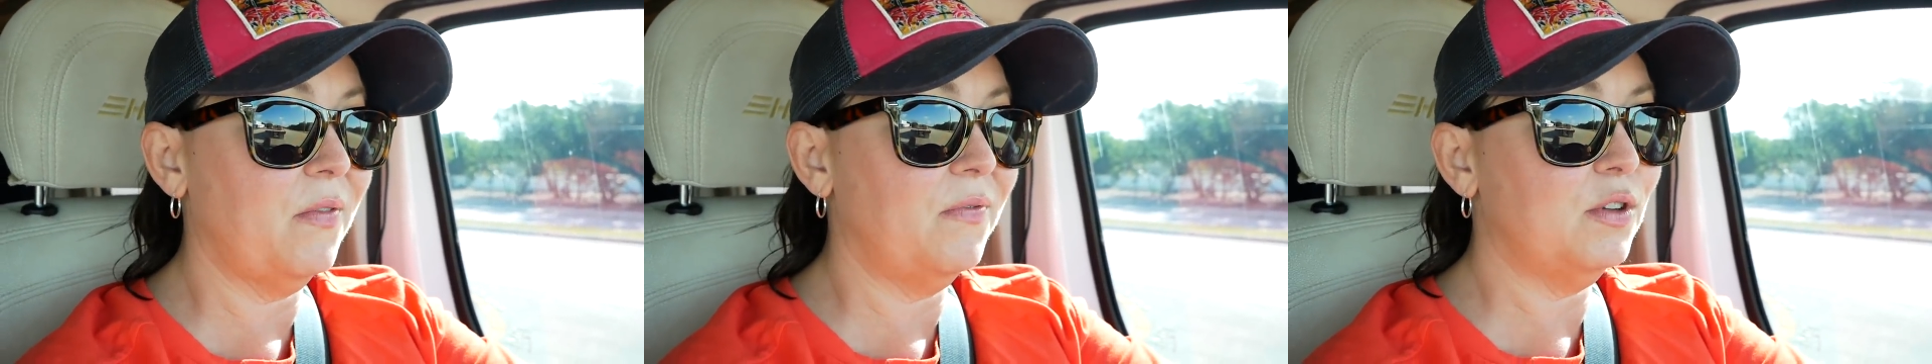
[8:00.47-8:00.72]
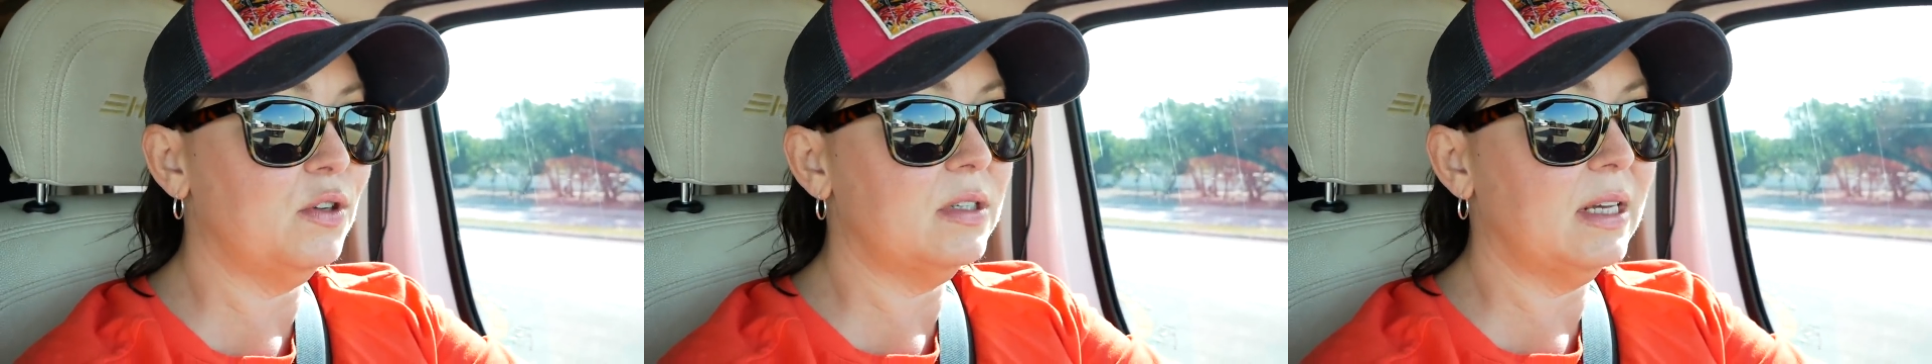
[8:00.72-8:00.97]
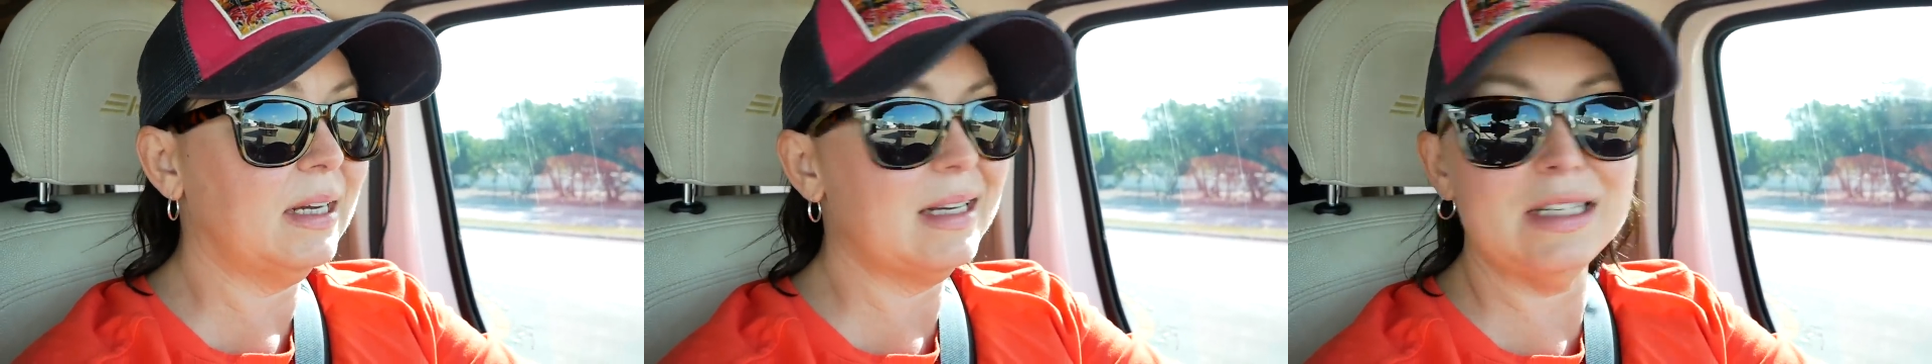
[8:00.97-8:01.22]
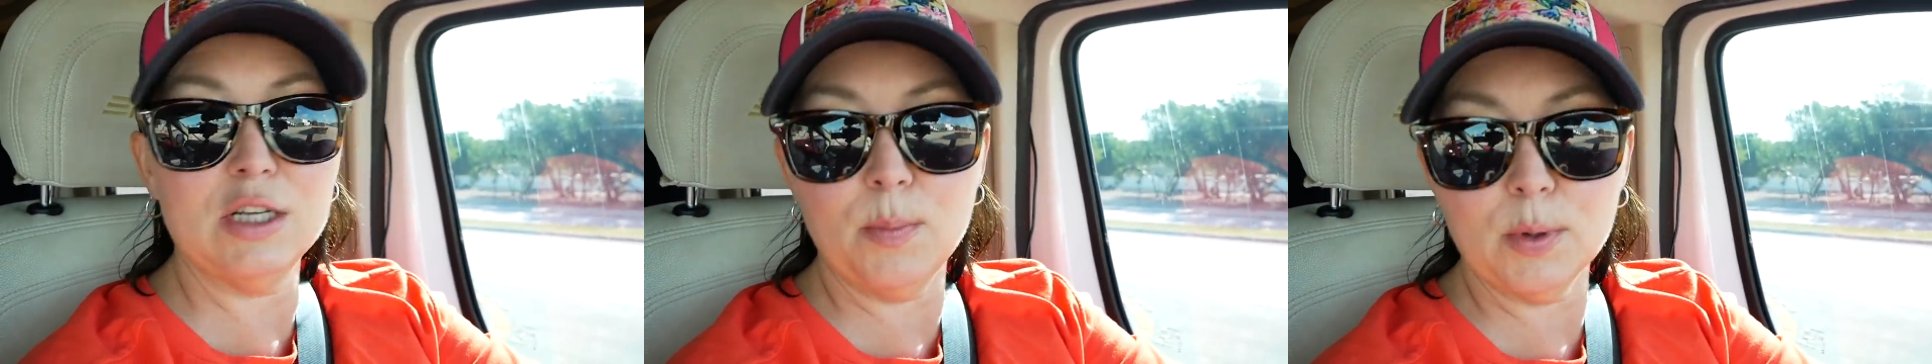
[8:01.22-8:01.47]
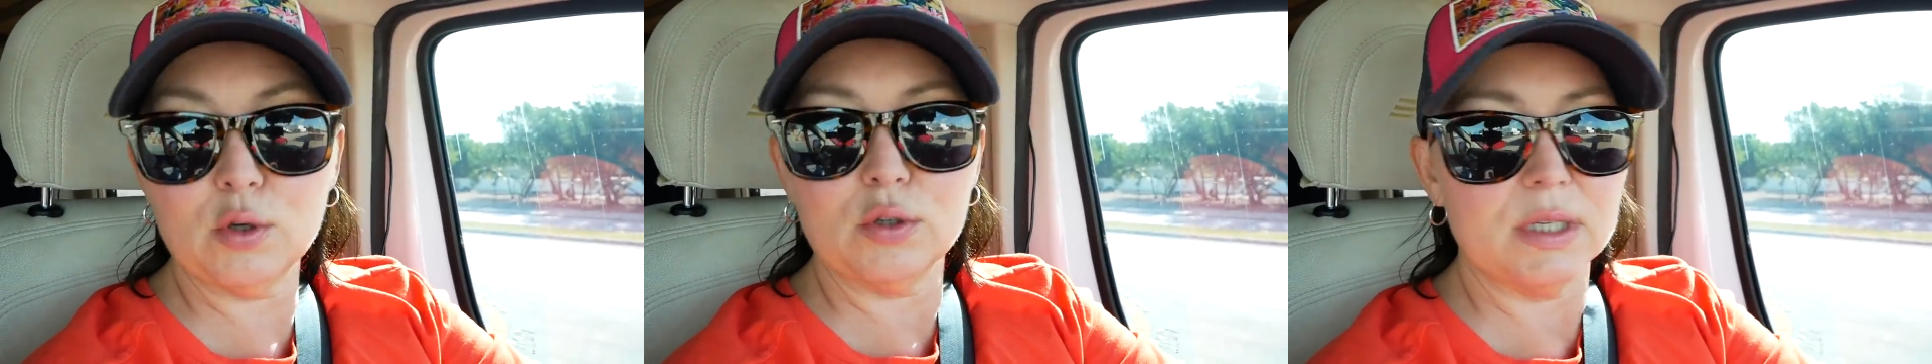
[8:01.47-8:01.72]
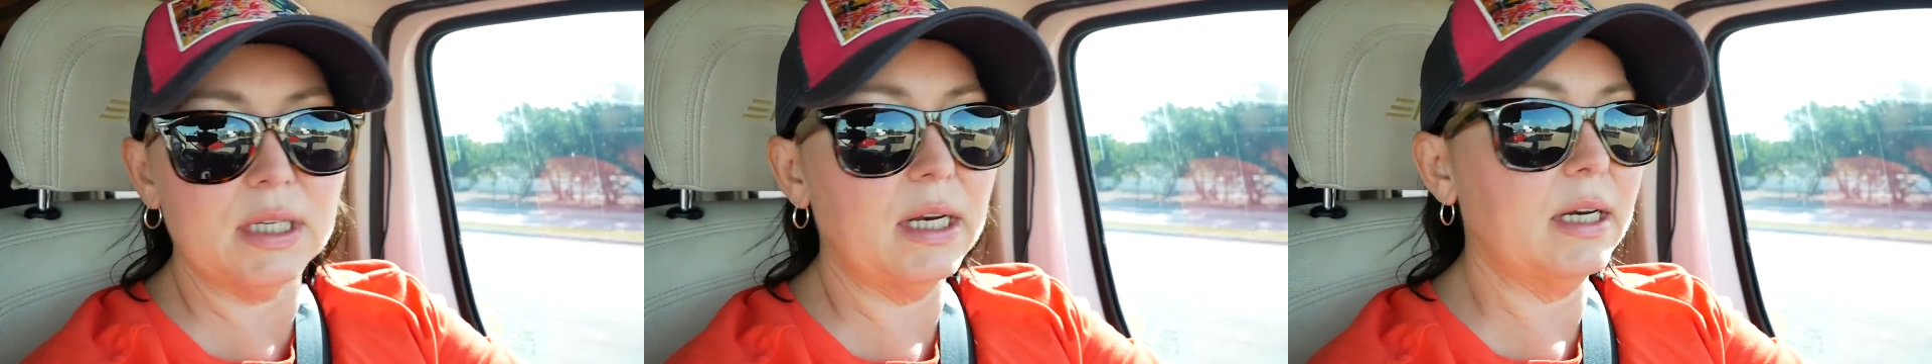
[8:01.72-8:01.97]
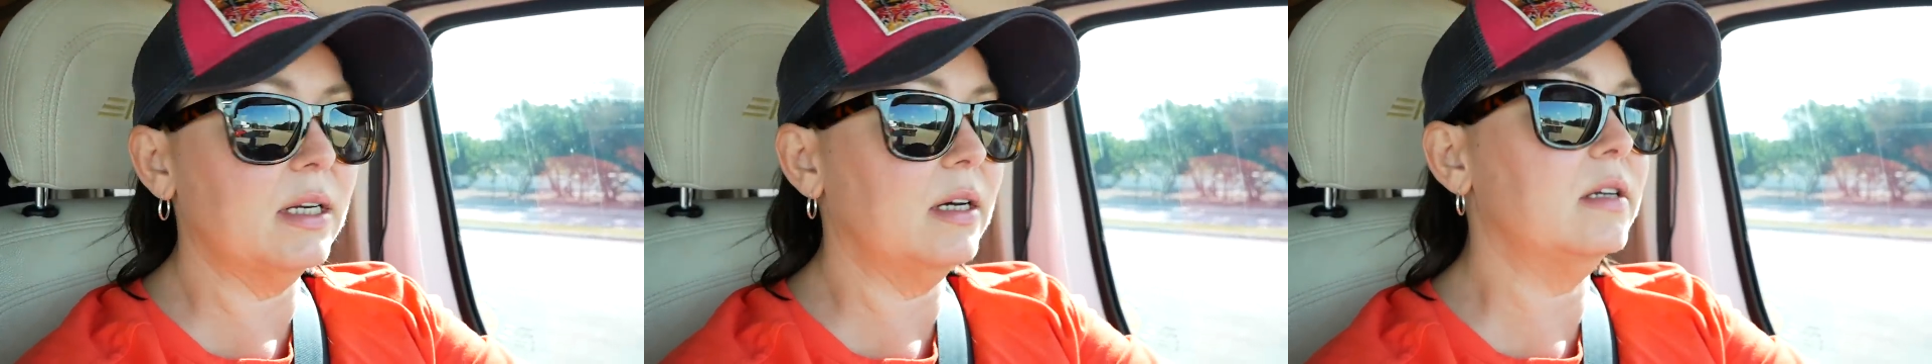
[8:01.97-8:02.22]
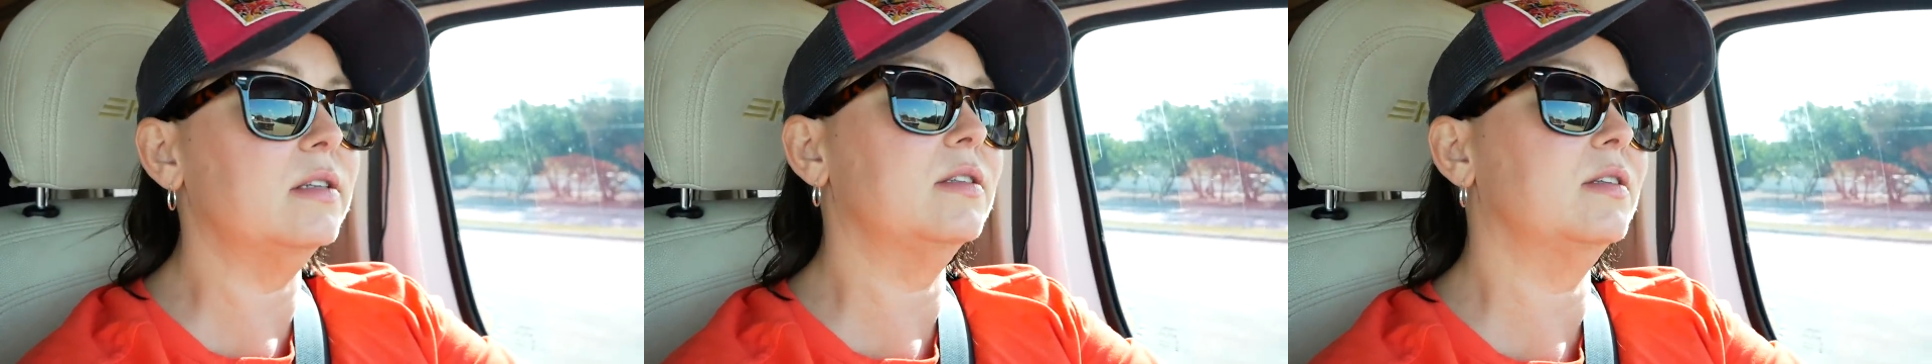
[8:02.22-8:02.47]
it feels like a typical city
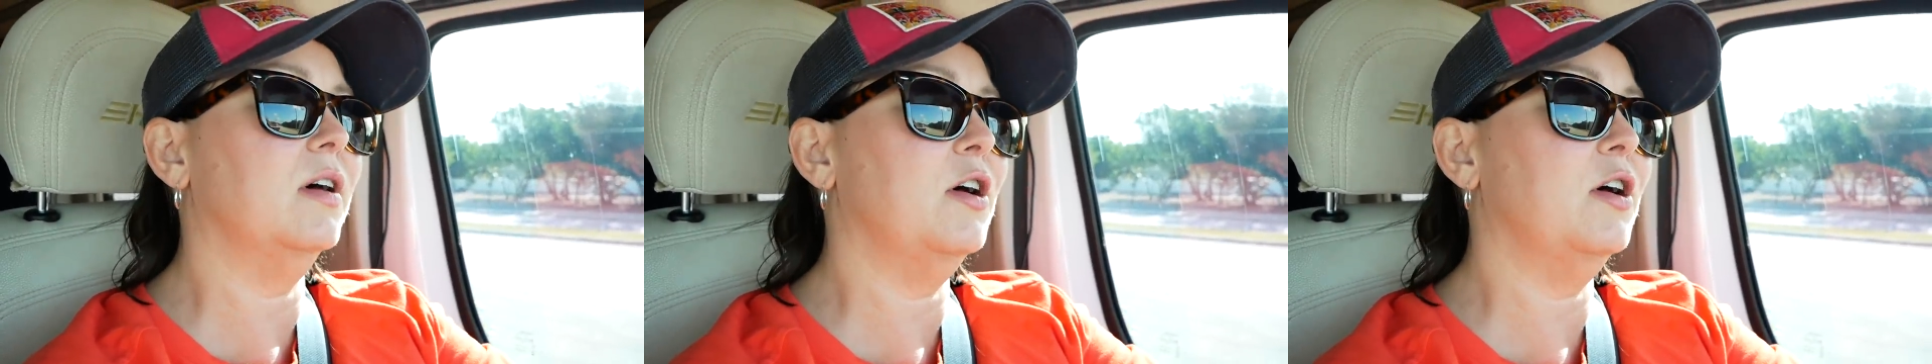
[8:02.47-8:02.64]
does.